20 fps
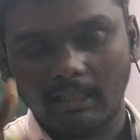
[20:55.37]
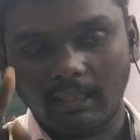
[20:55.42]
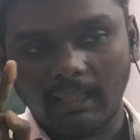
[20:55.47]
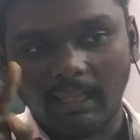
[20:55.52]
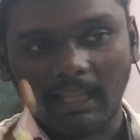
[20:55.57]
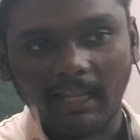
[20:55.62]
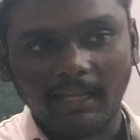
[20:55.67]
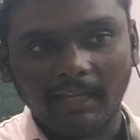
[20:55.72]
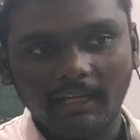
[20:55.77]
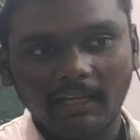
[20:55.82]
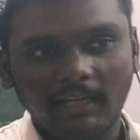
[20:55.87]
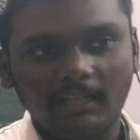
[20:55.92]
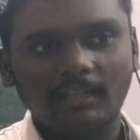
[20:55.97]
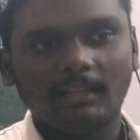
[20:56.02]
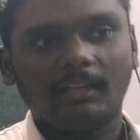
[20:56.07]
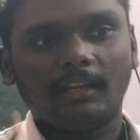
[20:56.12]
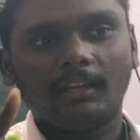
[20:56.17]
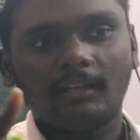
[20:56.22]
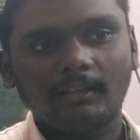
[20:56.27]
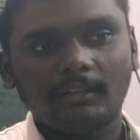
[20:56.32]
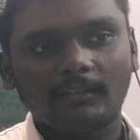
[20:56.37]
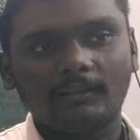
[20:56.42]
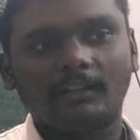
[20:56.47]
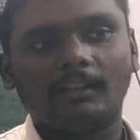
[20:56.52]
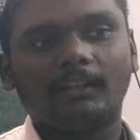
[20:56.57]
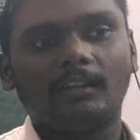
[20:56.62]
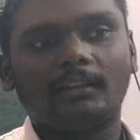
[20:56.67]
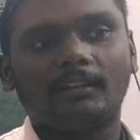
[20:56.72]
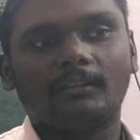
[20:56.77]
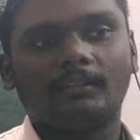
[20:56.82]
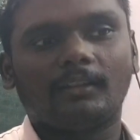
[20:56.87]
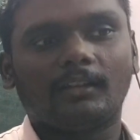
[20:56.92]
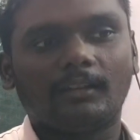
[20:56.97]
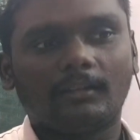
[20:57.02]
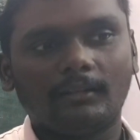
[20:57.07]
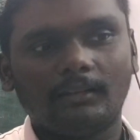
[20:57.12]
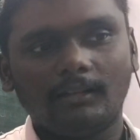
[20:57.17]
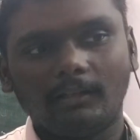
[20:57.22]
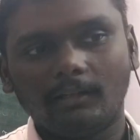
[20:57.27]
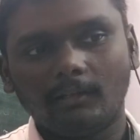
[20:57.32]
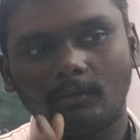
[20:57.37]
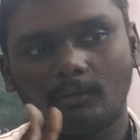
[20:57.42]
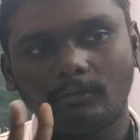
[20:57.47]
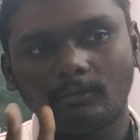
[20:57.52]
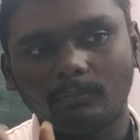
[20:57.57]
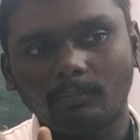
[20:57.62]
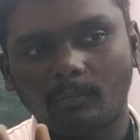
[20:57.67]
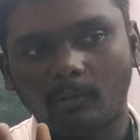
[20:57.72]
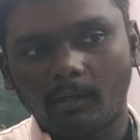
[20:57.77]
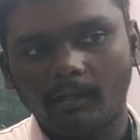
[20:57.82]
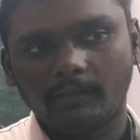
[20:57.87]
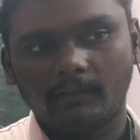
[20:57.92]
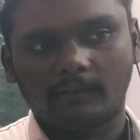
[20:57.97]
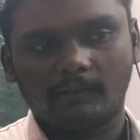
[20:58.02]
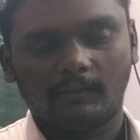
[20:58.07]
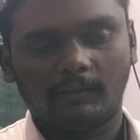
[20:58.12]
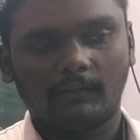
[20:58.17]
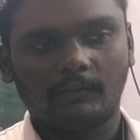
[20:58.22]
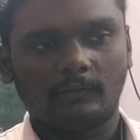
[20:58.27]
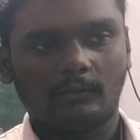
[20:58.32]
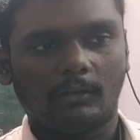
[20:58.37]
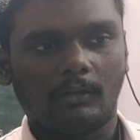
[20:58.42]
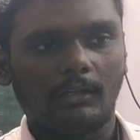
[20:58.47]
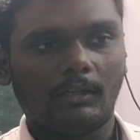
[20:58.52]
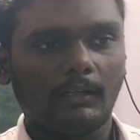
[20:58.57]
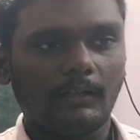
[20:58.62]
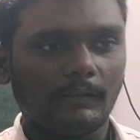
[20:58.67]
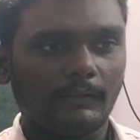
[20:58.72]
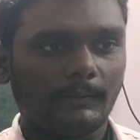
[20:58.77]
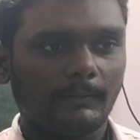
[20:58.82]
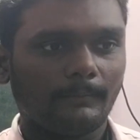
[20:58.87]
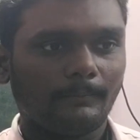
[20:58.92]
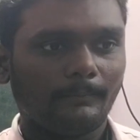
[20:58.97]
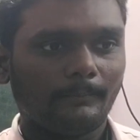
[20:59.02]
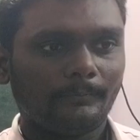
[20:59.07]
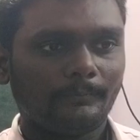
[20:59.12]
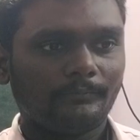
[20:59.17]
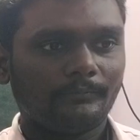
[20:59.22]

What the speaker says: line intersecting the circle in 2 points is called as